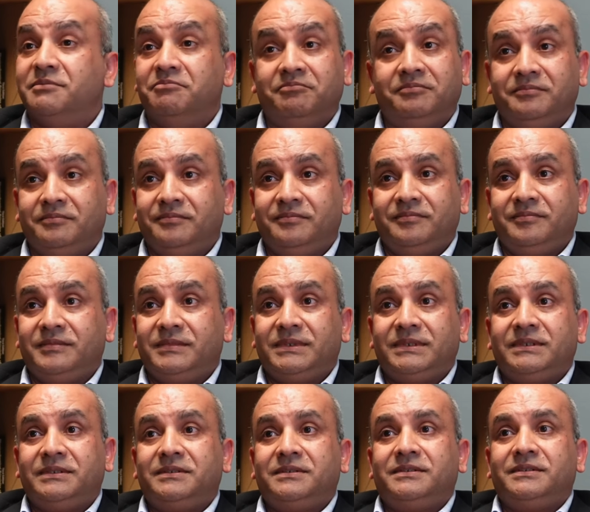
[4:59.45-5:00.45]
team.
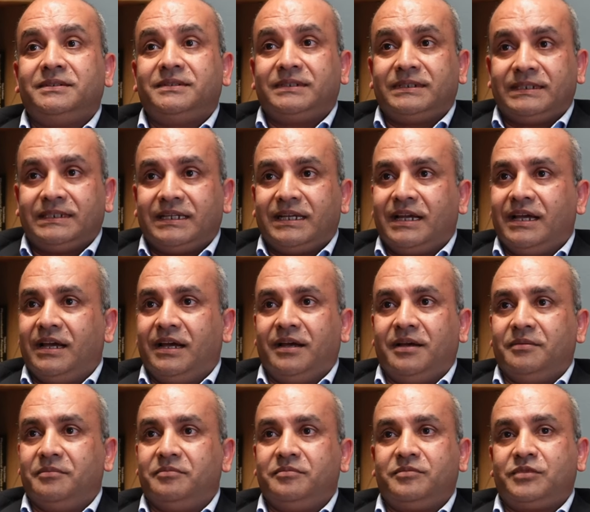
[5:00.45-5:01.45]

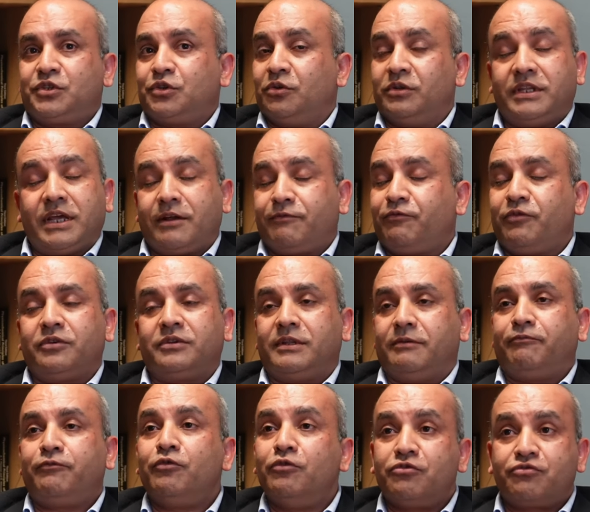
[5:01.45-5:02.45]
Uh, so therefore,
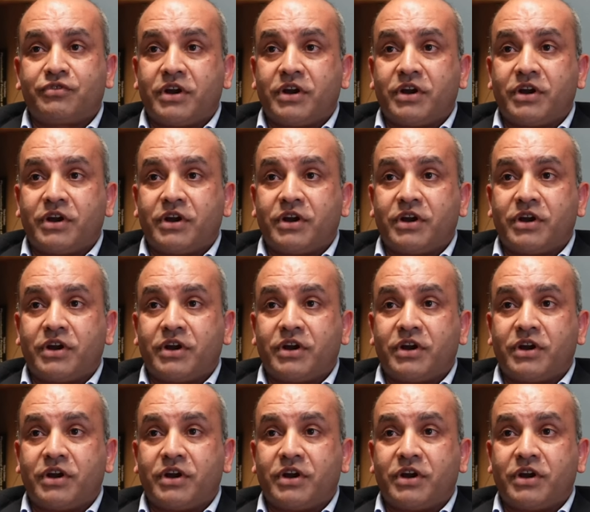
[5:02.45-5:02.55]
the full